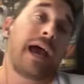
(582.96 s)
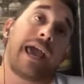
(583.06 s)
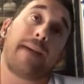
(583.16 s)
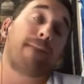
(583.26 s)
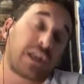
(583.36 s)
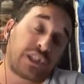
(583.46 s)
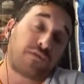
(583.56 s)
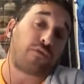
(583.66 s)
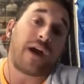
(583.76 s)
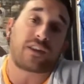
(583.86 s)
it must
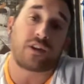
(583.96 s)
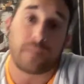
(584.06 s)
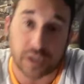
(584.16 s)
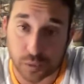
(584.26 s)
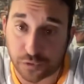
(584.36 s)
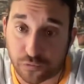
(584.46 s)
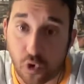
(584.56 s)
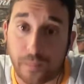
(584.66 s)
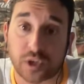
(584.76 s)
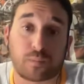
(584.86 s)
have affected him because it was a
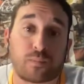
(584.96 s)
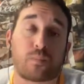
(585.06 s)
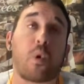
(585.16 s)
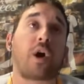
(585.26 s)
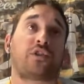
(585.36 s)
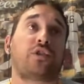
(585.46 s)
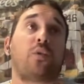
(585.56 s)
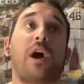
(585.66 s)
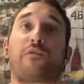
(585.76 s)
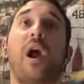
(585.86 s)
4-pitch walk
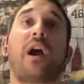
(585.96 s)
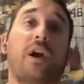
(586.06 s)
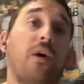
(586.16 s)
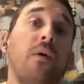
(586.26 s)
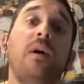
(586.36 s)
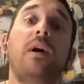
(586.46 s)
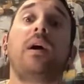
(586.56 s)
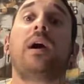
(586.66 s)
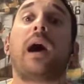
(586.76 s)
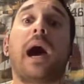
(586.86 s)
to Franco.
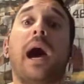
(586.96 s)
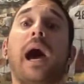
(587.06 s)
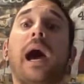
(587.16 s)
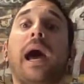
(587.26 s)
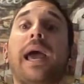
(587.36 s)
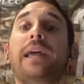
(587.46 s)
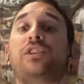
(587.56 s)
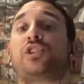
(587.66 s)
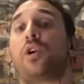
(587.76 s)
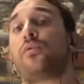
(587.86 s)
And
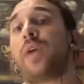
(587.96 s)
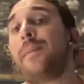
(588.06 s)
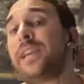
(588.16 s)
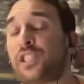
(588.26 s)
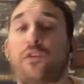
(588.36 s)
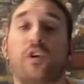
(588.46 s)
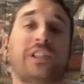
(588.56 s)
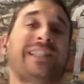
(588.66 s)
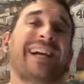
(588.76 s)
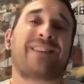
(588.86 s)
so that makes it first
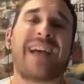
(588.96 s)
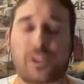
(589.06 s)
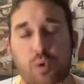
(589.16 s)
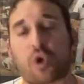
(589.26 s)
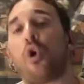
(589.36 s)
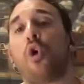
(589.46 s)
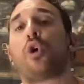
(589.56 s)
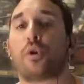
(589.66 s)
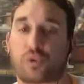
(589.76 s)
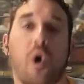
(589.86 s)
and second. So that's where Cole
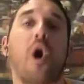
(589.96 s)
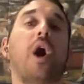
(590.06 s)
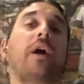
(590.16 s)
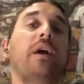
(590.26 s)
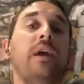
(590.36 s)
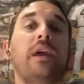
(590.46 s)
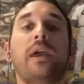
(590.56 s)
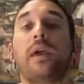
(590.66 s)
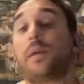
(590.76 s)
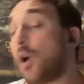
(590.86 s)
goes wrong.
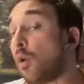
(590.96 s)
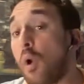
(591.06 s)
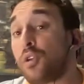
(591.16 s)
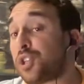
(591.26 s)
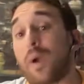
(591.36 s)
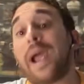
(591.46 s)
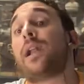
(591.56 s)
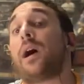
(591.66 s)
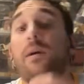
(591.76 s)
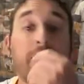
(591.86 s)

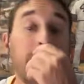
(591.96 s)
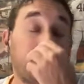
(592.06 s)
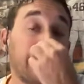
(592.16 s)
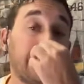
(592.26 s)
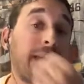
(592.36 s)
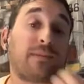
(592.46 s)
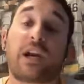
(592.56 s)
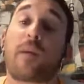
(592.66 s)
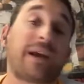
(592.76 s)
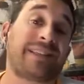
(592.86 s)
Arozarena gets a game-time
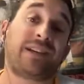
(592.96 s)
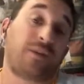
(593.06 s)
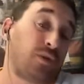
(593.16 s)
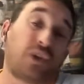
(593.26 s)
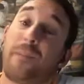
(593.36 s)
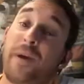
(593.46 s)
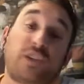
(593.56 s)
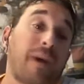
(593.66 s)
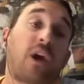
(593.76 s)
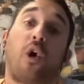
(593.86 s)
RBI single. This is a good
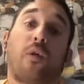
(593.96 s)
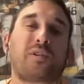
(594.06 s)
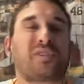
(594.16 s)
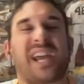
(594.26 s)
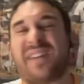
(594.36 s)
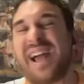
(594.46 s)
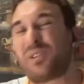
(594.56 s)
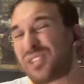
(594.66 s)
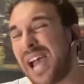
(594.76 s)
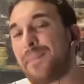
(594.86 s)
pitch by Cole. This is kind of an
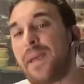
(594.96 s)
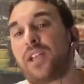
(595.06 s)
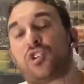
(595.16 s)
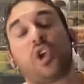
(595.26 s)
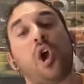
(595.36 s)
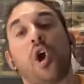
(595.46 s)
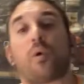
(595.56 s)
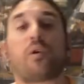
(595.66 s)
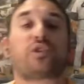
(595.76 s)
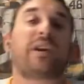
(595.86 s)
outside pitch.
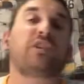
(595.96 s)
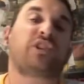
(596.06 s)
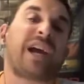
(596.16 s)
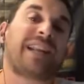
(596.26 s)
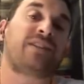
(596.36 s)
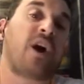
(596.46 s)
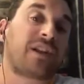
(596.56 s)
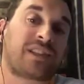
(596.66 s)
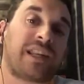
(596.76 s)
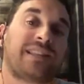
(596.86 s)
Arozarena just kind of
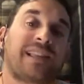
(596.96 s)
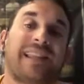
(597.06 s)
dunks it into